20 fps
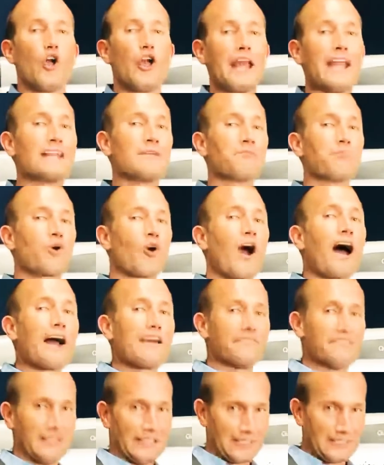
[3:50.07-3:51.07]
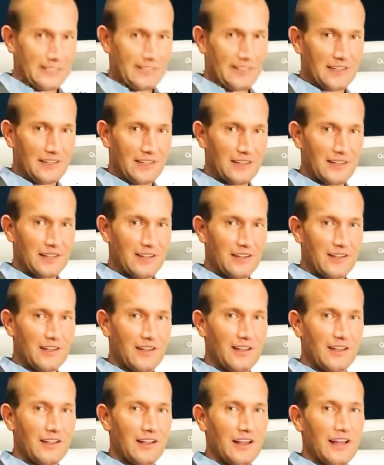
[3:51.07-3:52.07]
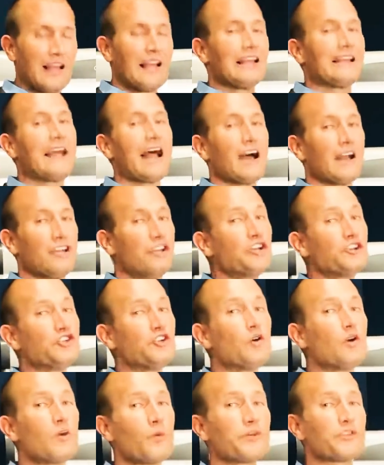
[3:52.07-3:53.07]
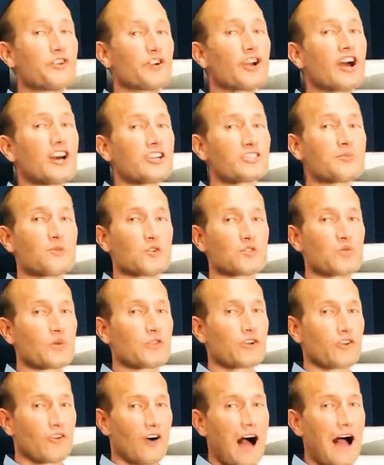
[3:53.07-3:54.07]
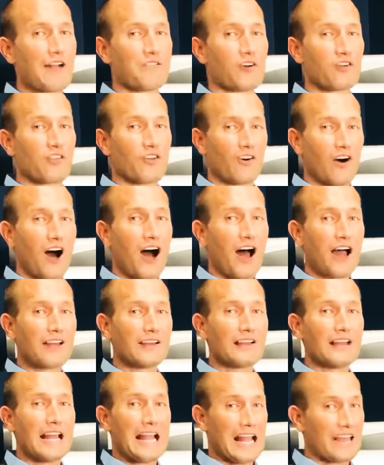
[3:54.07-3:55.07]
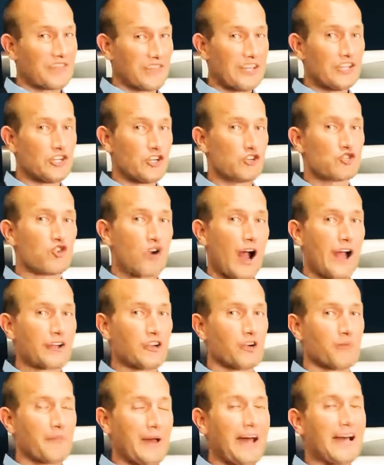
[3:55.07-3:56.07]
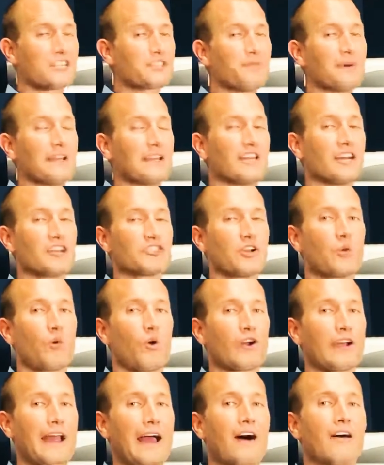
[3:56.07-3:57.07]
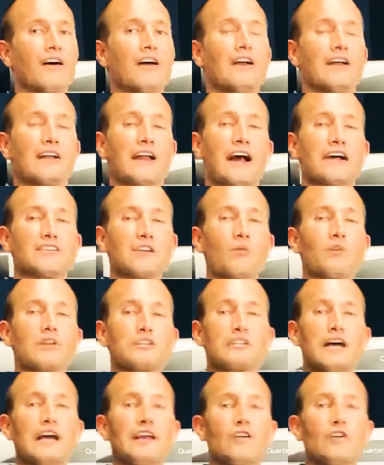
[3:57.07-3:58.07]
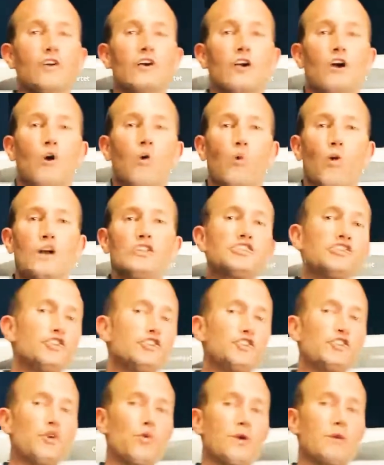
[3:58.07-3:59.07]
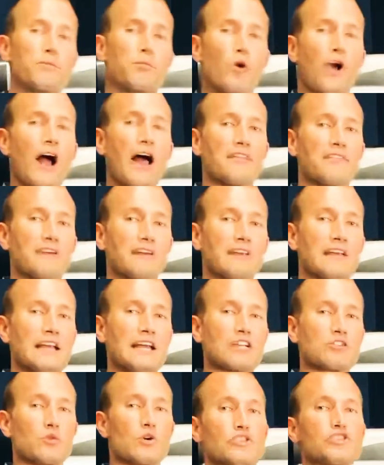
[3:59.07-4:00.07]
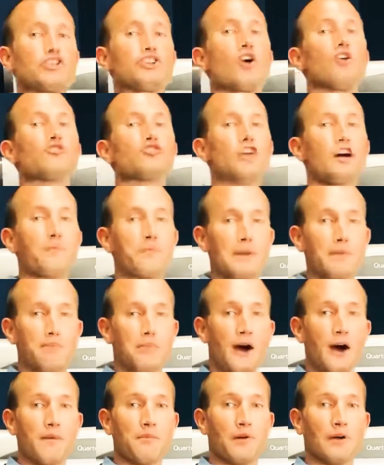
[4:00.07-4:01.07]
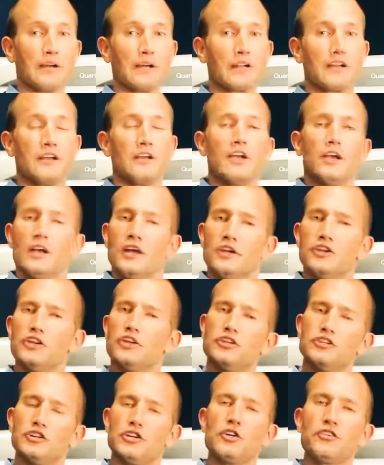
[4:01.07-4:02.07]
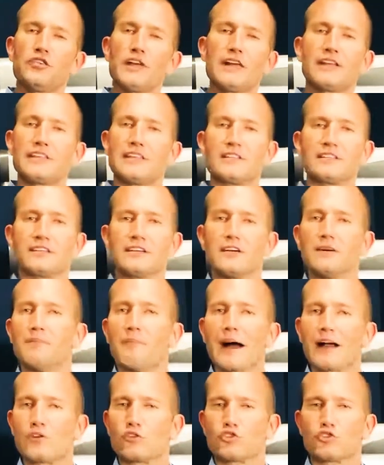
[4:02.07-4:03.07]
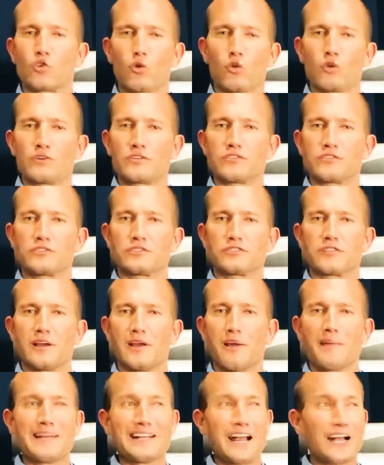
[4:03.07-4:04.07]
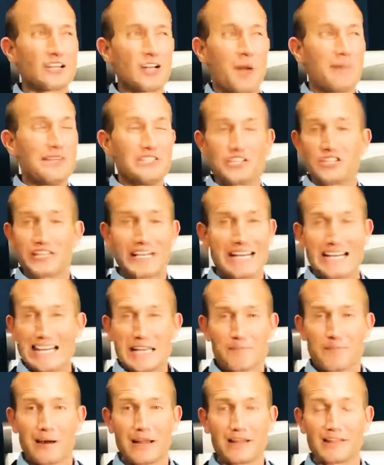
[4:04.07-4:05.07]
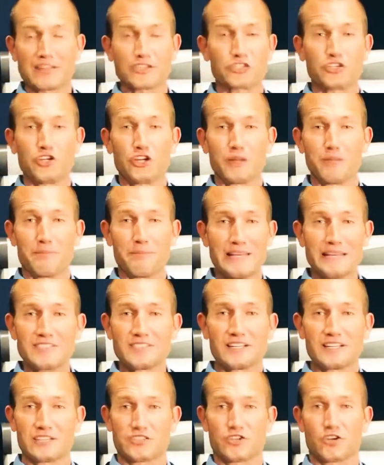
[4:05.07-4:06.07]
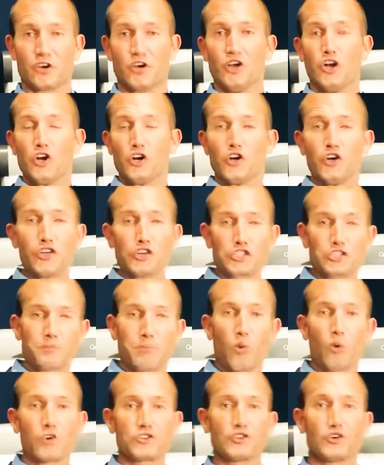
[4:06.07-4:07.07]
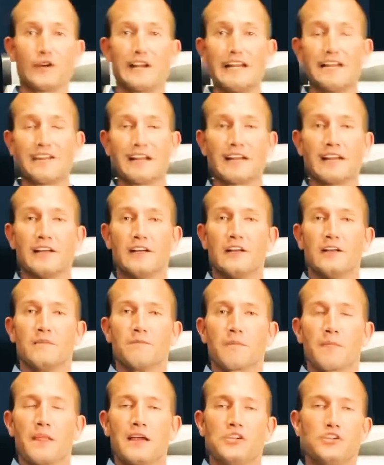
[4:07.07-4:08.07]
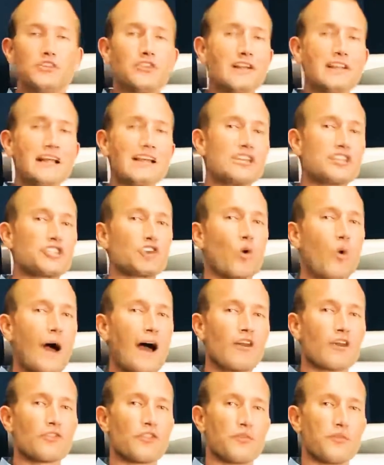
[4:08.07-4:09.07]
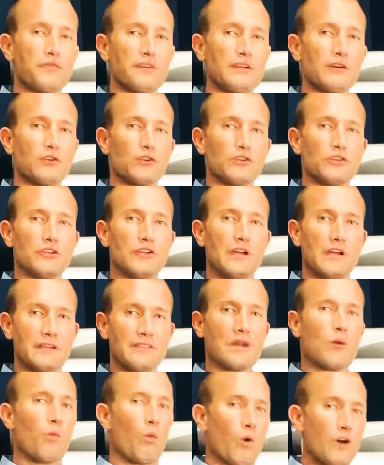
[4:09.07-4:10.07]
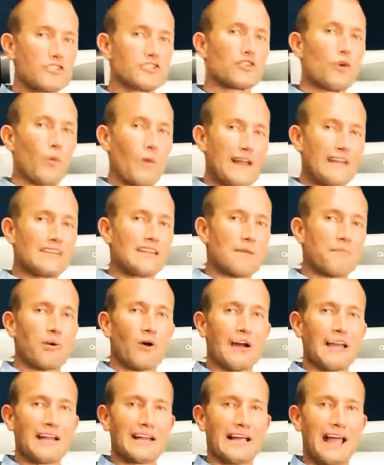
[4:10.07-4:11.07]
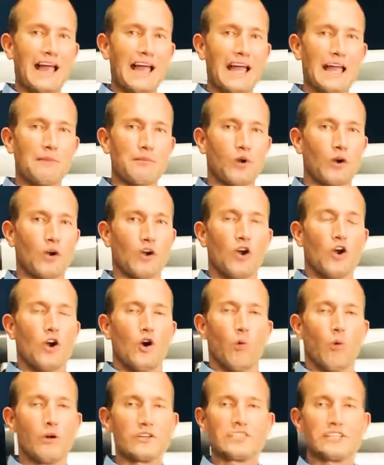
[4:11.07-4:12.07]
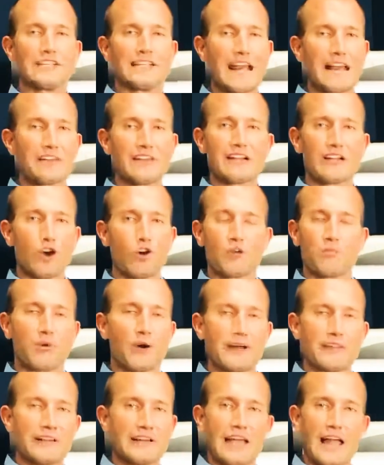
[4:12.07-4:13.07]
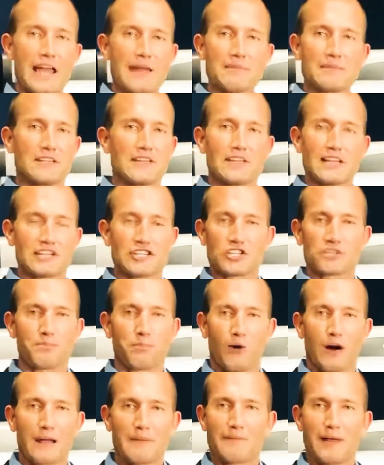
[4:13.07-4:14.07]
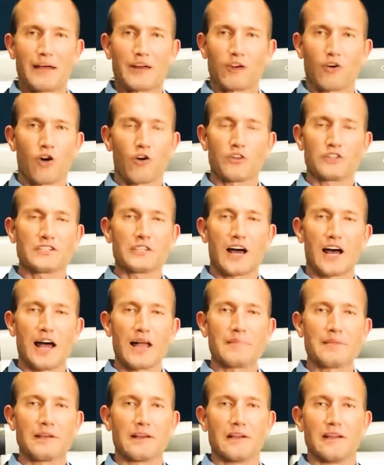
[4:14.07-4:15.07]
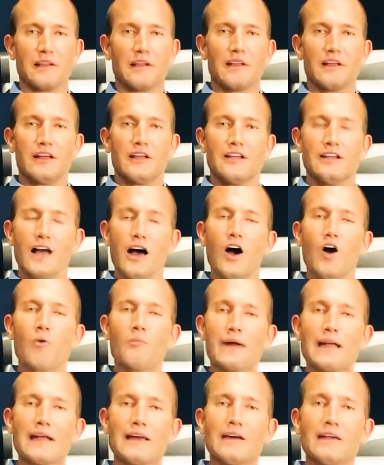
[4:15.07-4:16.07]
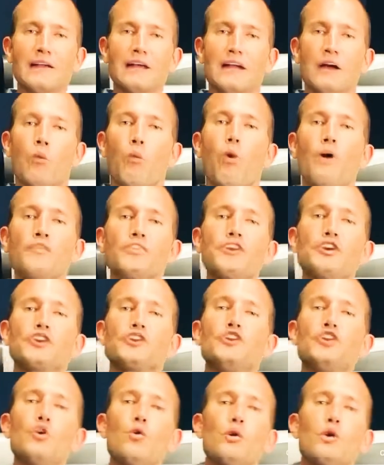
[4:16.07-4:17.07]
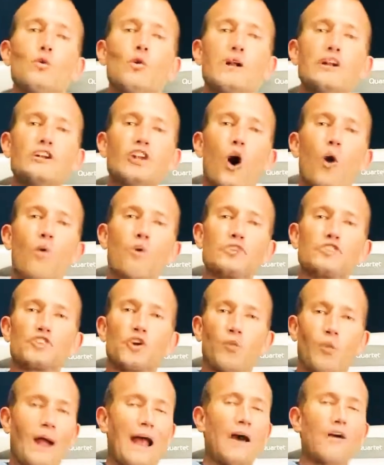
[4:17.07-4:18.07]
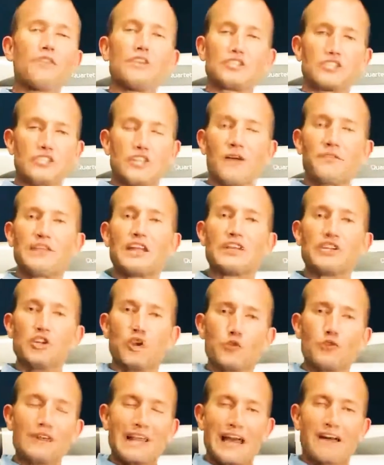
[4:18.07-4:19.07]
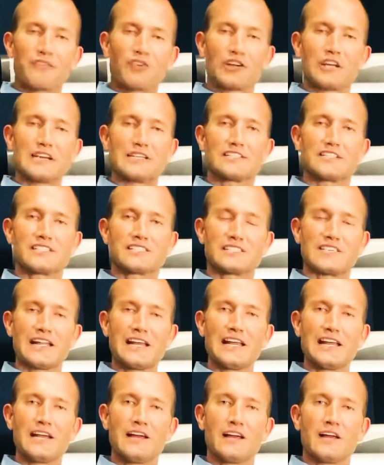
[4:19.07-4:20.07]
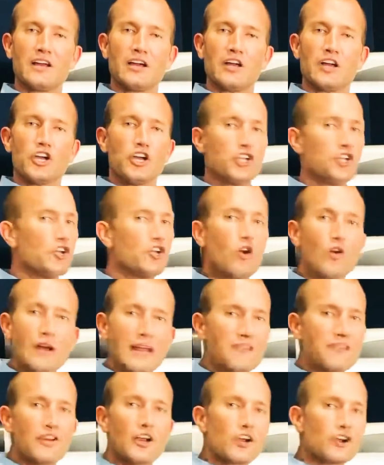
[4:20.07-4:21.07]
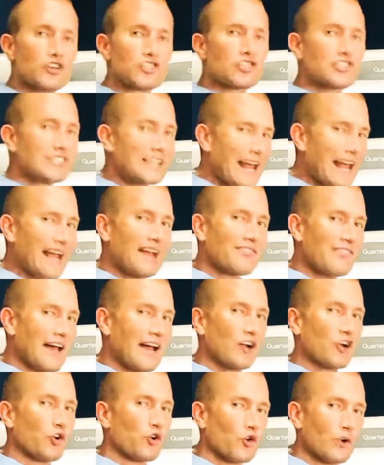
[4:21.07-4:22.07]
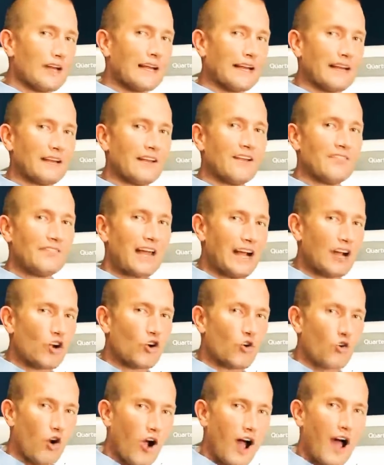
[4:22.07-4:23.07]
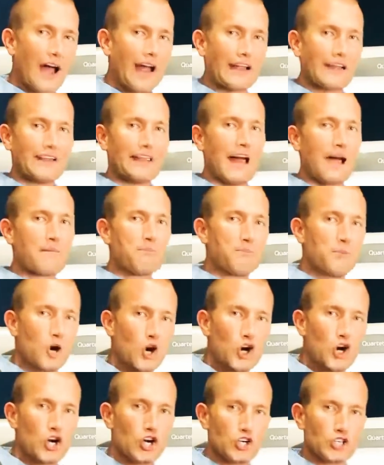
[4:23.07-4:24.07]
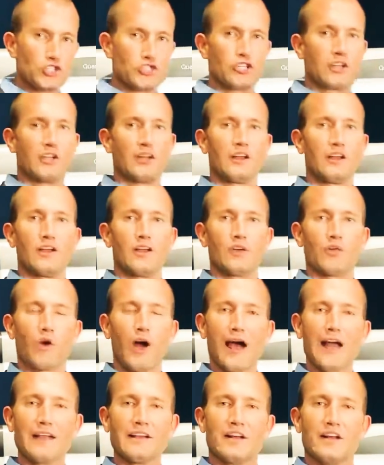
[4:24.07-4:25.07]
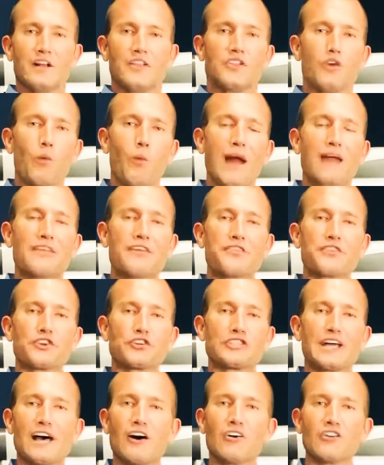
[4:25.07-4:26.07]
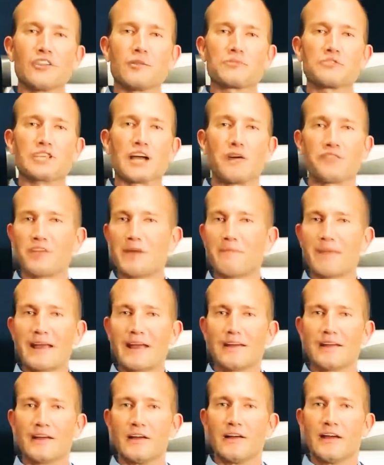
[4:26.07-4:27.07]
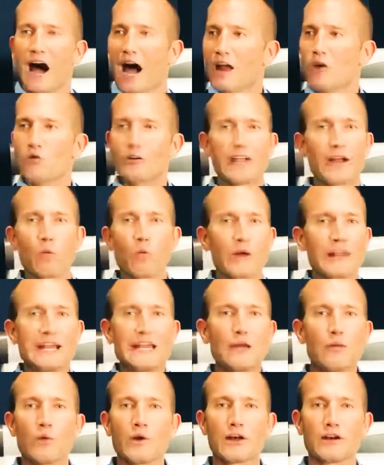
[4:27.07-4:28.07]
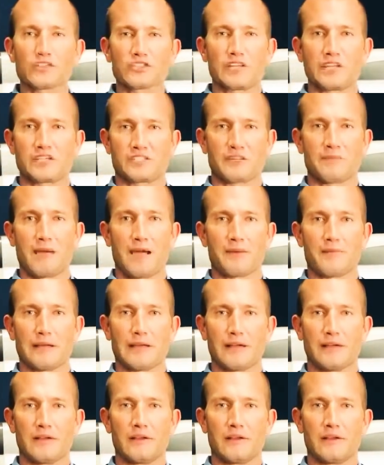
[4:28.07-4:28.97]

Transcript: in private. Yeah, you do it with your customers when they're live on the lot, and then you try your best, but it doesn't work out. Guys, I want to tell you, what you do in private is shows up in public. Do, do you think that the Michael Jordans, I mean, gosh, I mean, just anybody that's good at business or good at sports or anything, do you think they just go out on the field and then once a week they play a game or once a day they go to play the game and then they just play better all the time? And no, man, what they're doing when no one's around, the stuff that you never get to see, you don't even understand that grit, that grind, that push, right? The way that they're telling themselves that, man, I don't care what anyone else thinks about me.